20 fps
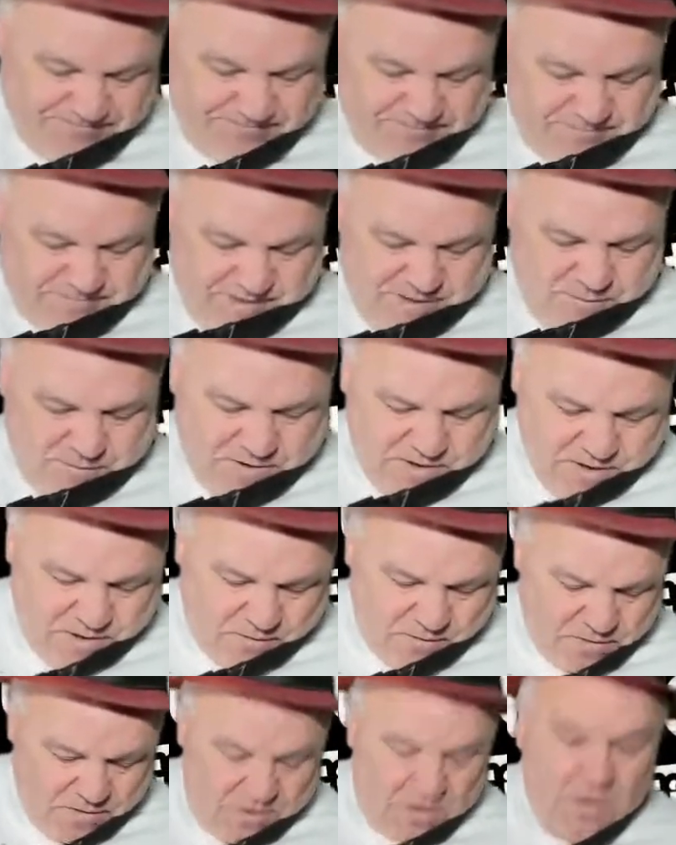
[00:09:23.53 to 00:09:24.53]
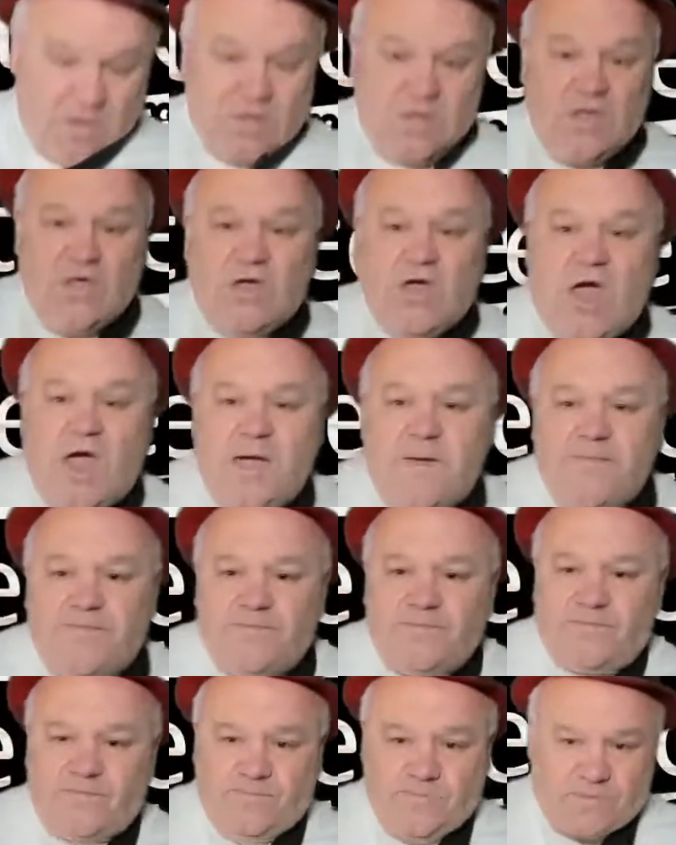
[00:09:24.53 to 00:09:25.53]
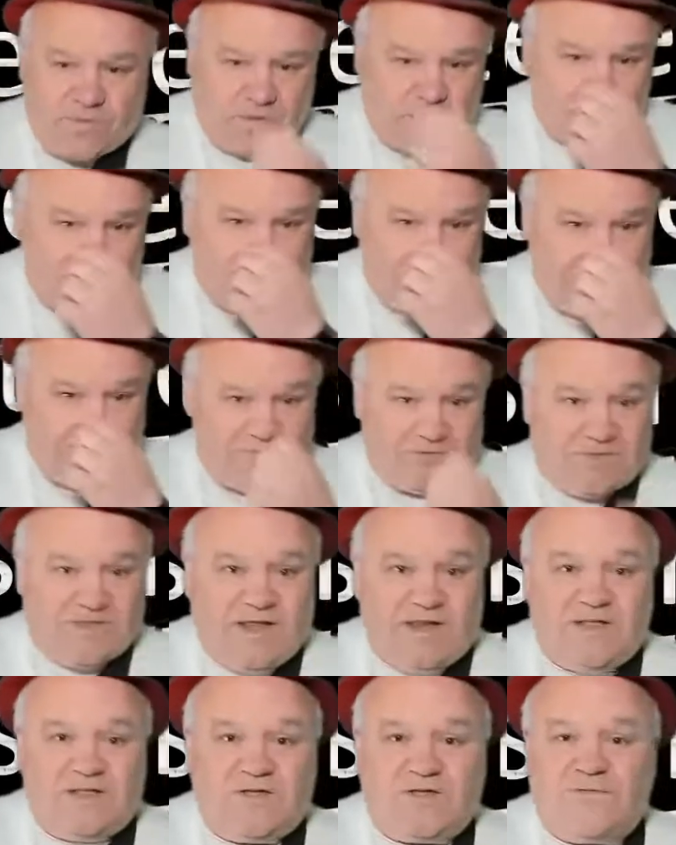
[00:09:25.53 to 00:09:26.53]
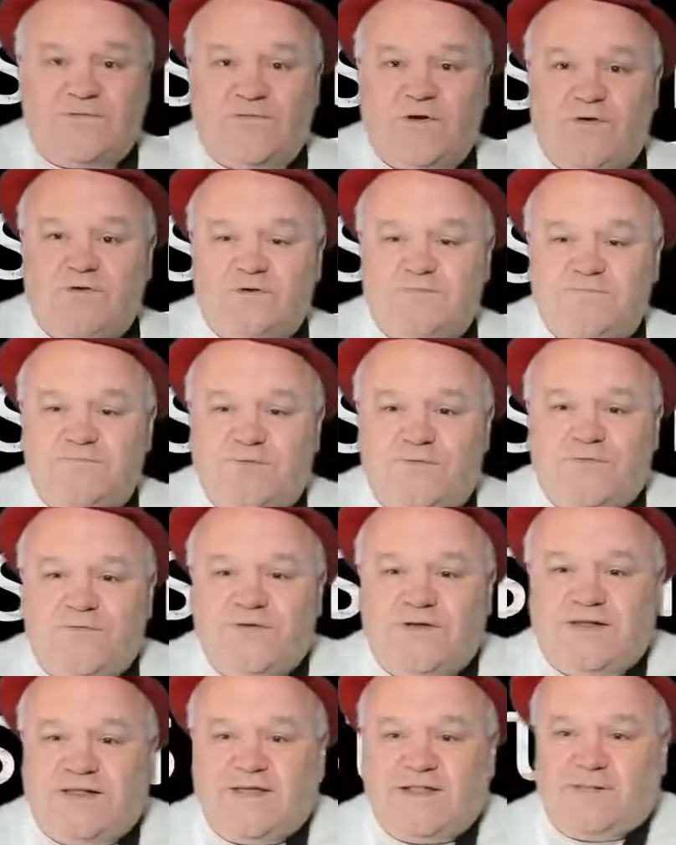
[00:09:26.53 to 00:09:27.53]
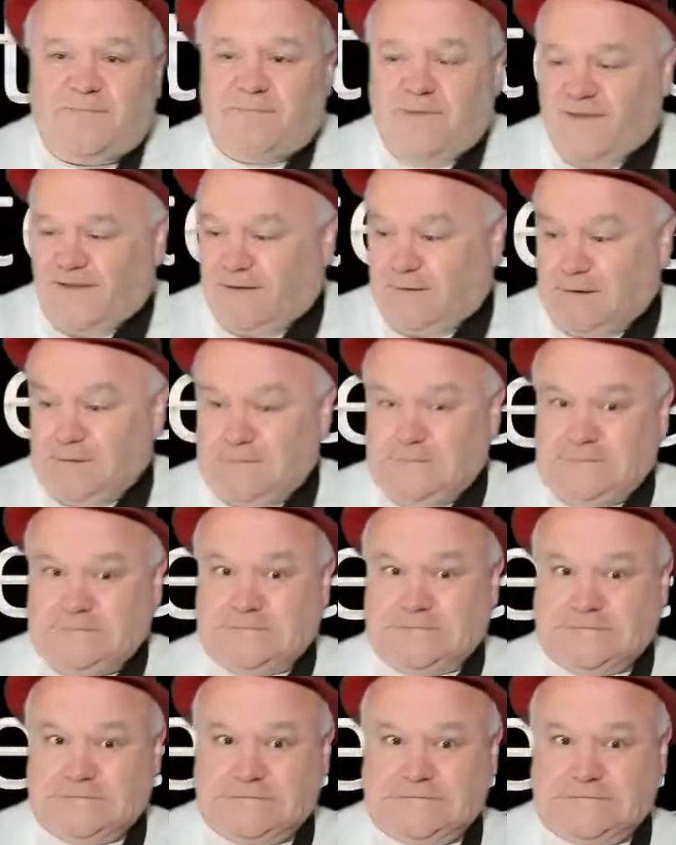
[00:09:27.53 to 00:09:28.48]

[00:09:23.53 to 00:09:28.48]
there we go. A couple of people said it just froze and buffered a little bit. Oh,